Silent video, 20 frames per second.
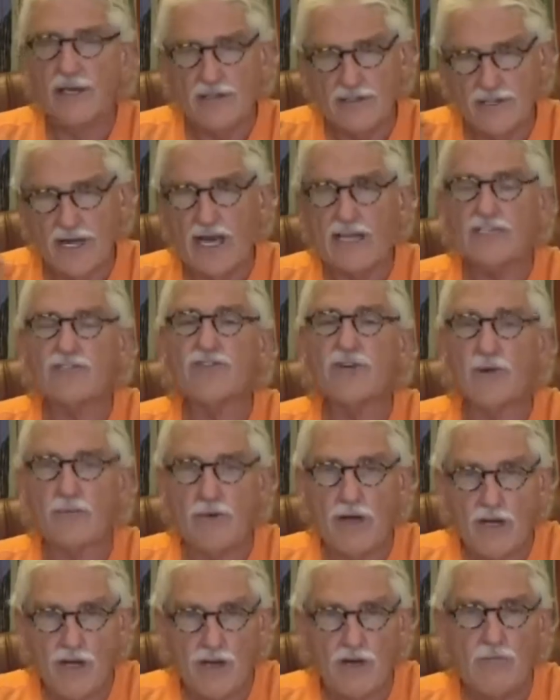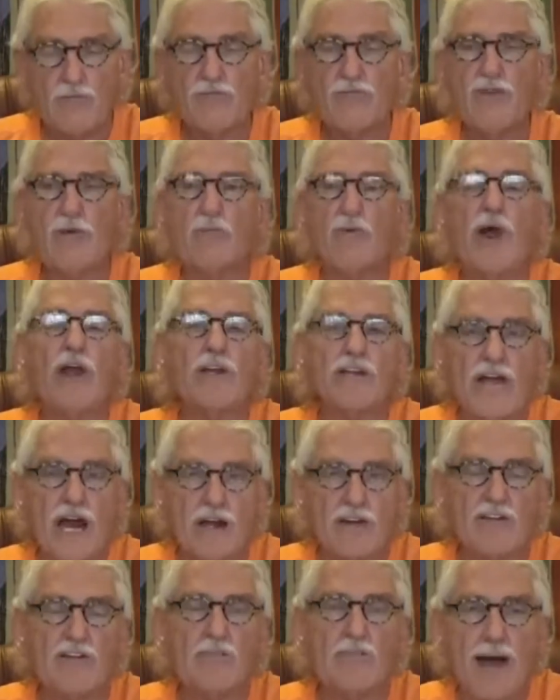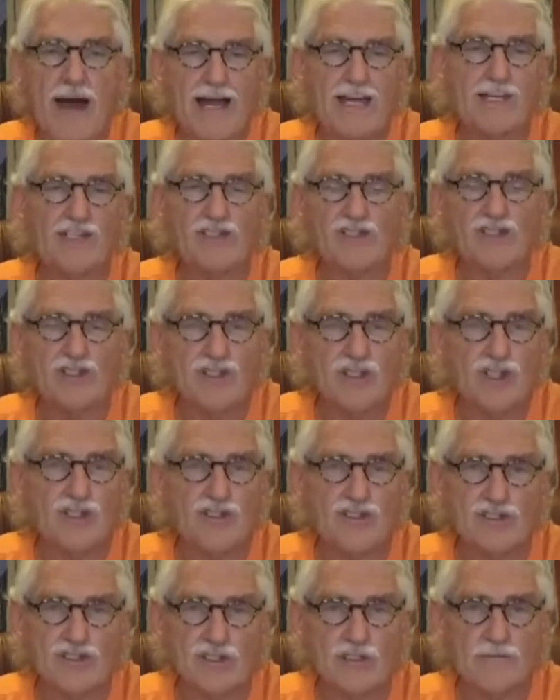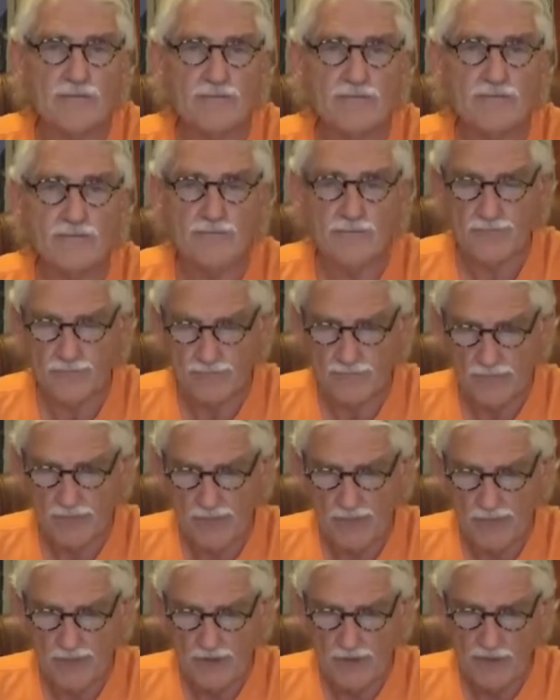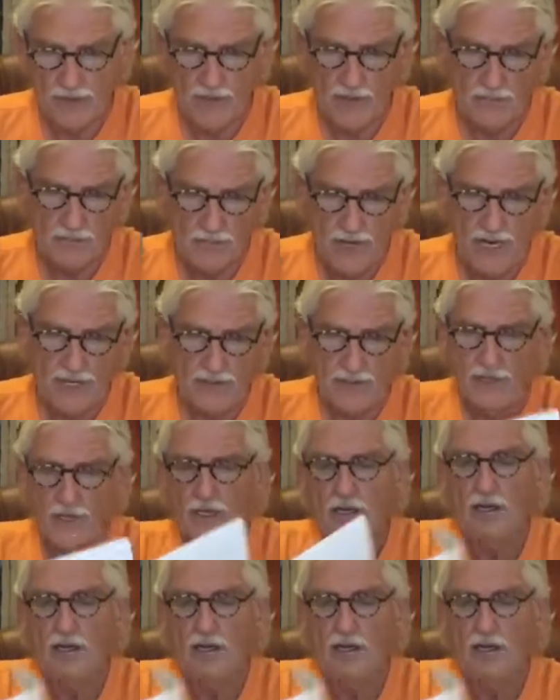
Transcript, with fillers: That's from the breakdown of the myelin sheaths. But